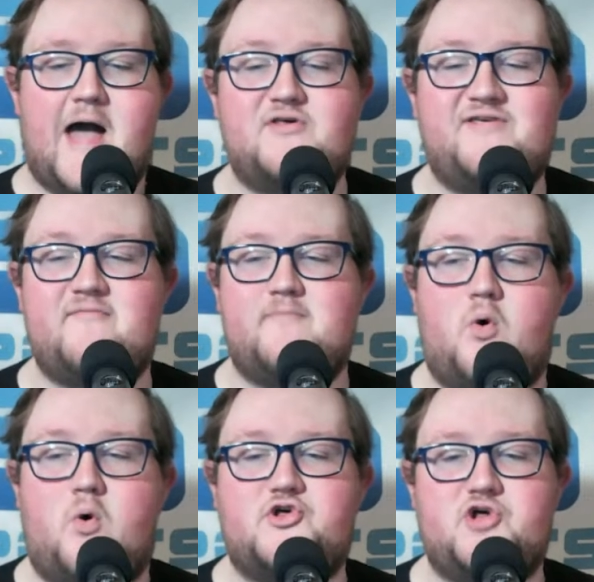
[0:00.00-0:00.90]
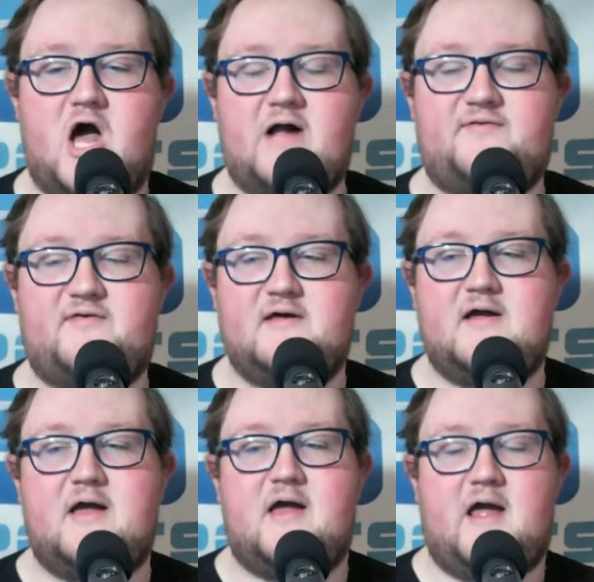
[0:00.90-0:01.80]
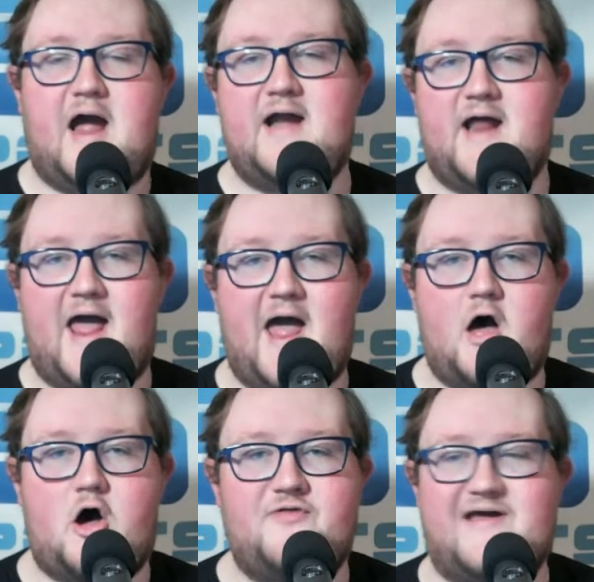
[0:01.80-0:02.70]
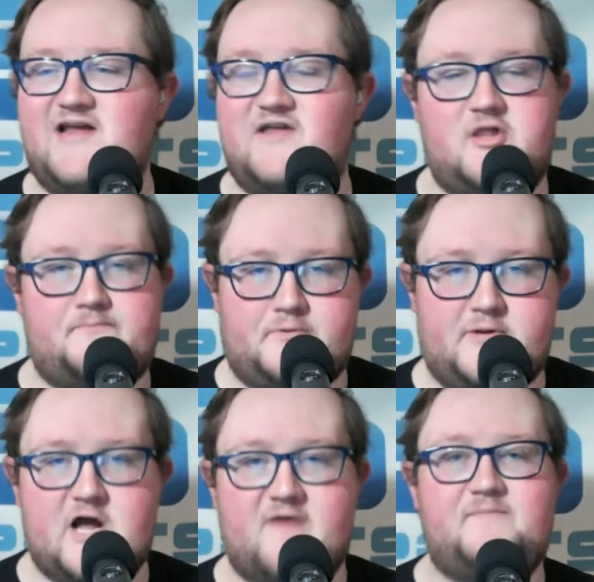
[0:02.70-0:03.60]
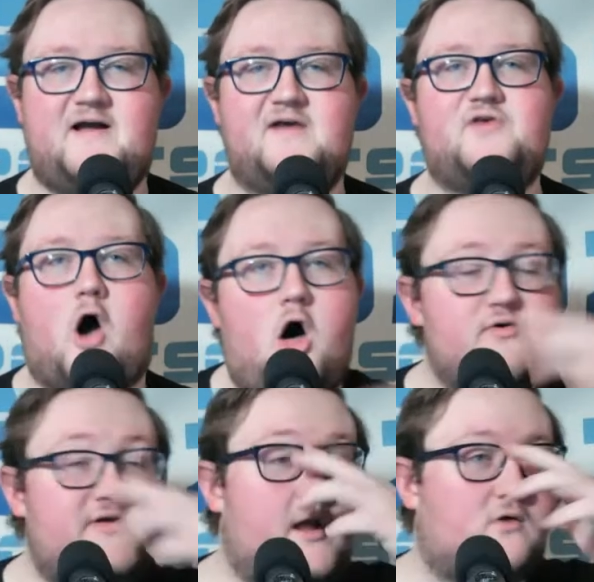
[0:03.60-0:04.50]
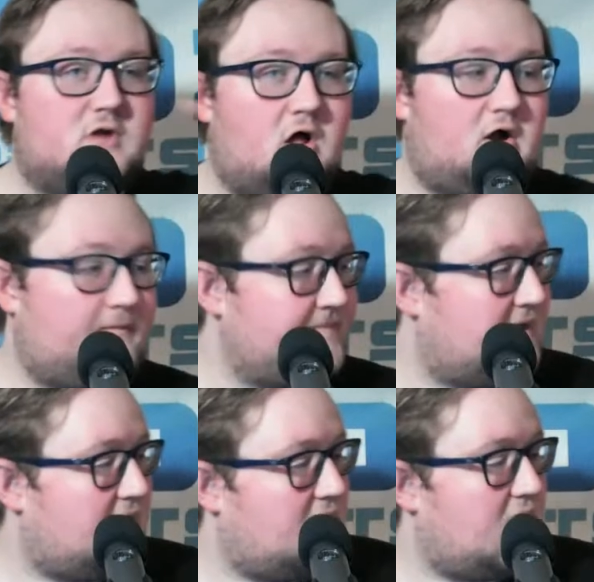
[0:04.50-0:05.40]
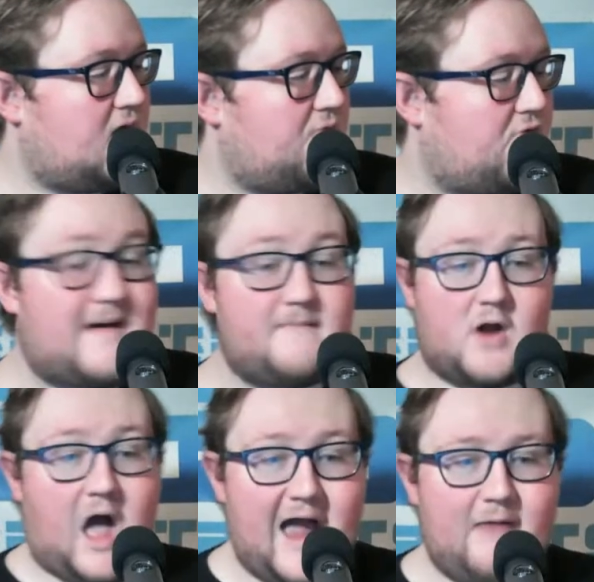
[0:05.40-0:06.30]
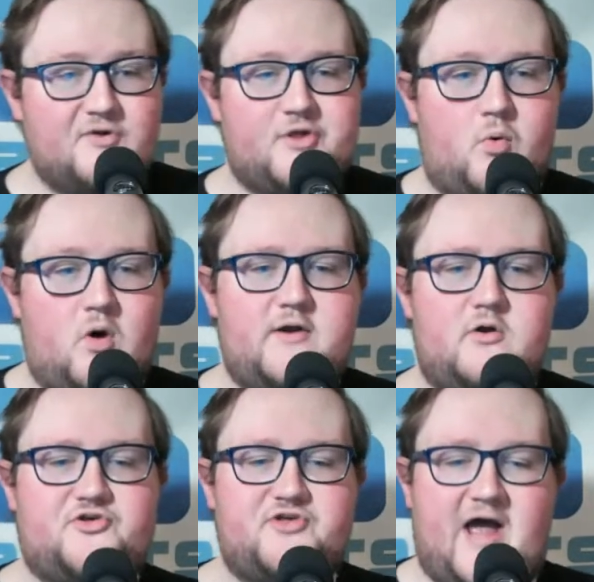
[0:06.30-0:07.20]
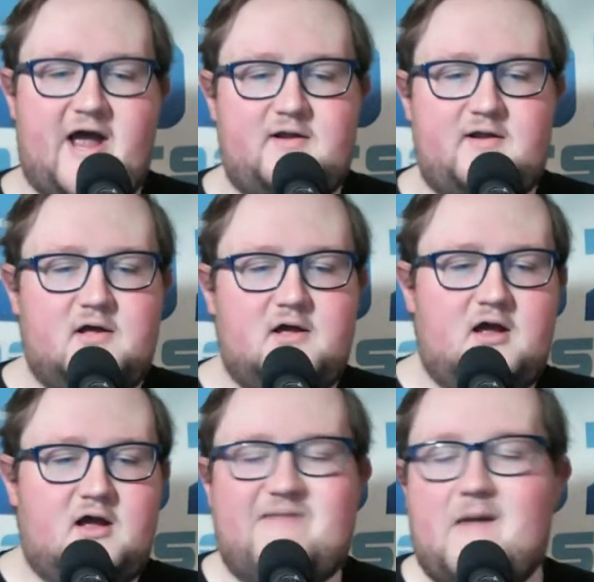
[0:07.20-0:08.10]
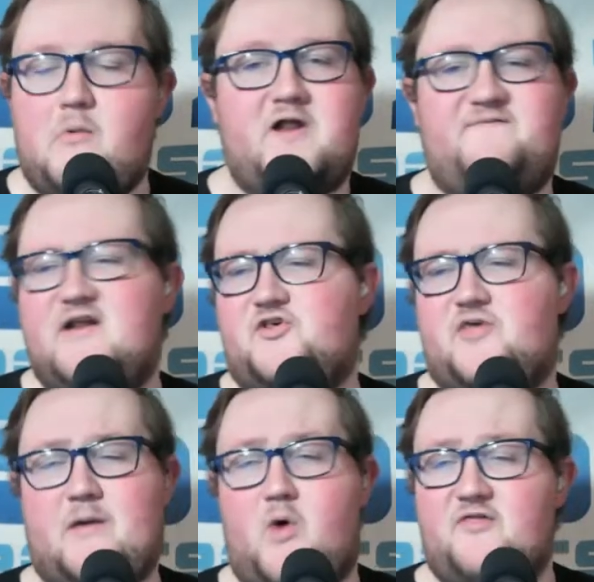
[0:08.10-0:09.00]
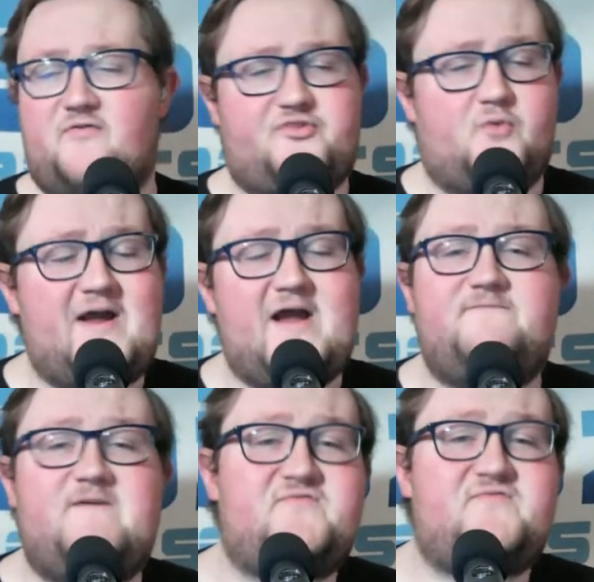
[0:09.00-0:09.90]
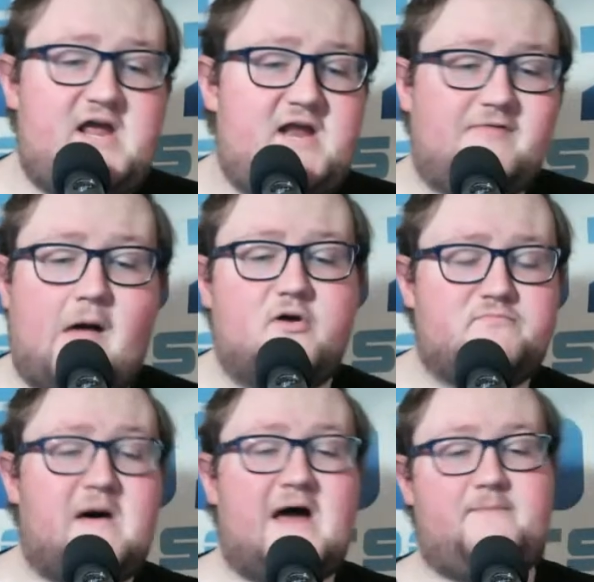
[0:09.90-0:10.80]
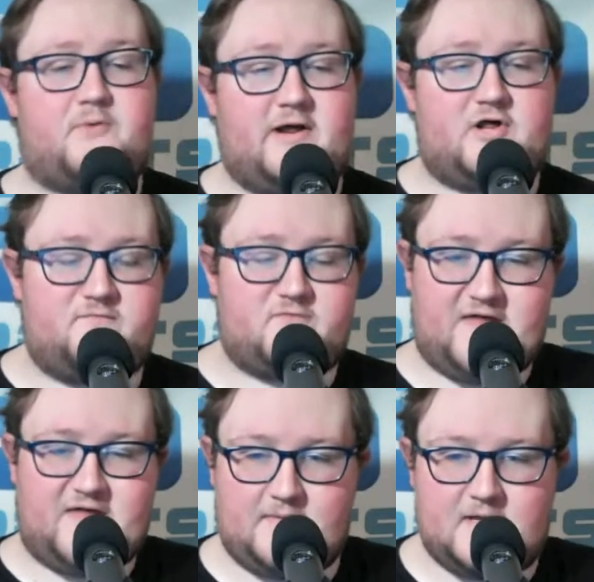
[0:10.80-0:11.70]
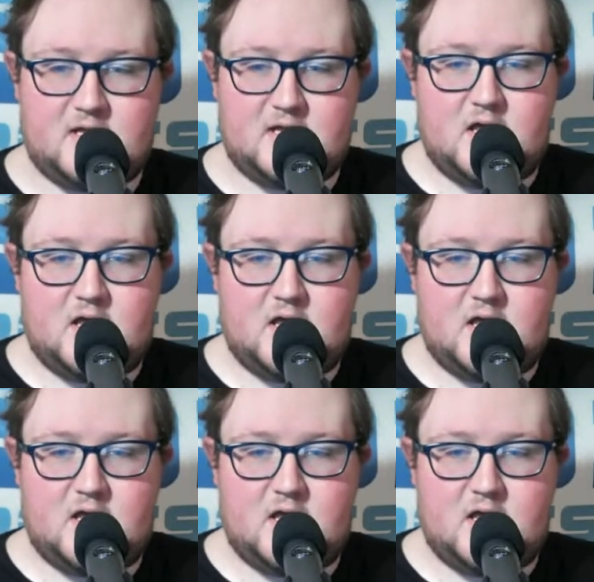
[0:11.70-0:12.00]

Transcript: I was even more shocked at how they did in the playoffs, because all year long, remember, I was the one who said they were going to finish 3-15. That was my prediction for them.